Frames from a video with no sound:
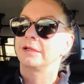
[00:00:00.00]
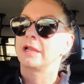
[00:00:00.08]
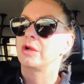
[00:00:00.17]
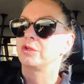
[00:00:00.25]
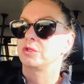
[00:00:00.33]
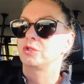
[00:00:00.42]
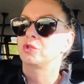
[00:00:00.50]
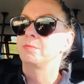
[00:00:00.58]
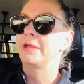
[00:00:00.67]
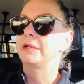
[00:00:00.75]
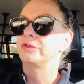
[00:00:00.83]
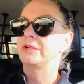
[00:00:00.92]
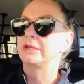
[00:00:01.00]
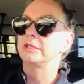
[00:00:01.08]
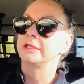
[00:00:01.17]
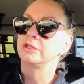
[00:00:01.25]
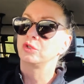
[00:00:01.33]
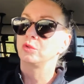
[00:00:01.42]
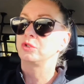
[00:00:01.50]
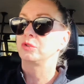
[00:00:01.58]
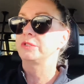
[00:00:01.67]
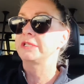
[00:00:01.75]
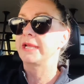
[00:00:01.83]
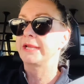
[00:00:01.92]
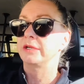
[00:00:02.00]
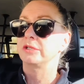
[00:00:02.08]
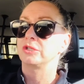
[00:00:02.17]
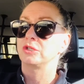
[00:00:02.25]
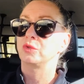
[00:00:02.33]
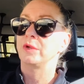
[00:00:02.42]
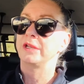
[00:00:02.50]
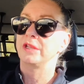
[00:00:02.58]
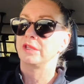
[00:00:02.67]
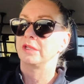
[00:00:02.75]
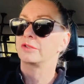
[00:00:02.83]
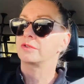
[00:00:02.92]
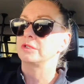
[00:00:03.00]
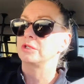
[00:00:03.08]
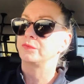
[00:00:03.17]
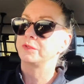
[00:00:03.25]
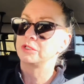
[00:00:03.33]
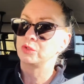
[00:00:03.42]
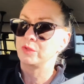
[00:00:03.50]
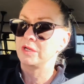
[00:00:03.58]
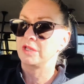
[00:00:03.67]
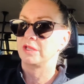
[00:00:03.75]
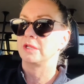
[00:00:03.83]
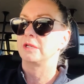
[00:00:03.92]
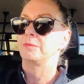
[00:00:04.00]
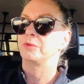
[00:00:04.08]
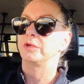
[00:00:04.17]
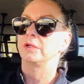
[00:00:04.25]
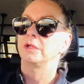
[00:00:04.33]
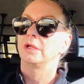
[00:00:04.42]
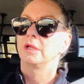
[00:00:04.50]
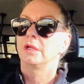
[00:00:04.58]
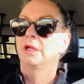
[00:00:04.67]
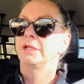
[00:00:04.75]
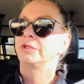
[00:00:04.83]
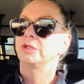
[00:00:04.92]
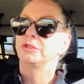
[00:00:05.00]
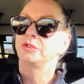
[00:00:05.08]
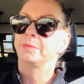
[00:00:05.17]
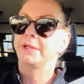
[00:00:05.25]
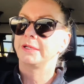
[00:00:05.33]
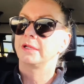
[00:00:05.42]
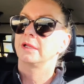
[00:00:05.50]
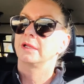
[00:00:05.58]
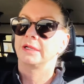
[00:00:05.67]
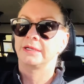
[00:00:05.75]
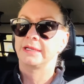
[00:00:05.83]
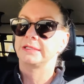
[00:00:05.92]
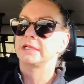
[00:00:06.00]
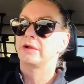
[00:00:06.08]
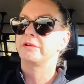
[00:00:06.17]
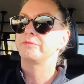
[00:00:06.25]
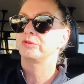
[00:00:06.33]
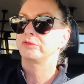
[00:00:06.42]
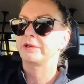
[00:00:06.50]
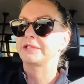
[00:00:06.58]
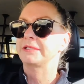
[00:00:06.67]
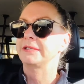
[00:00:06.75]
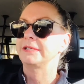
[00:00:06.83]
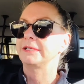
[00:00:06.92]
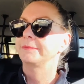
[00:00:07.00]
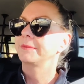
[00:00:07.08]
Now you're too mellowed up and too tired to do anything, so you don't want to do anything anymore, and you go to bed. And that's how I procrastinate.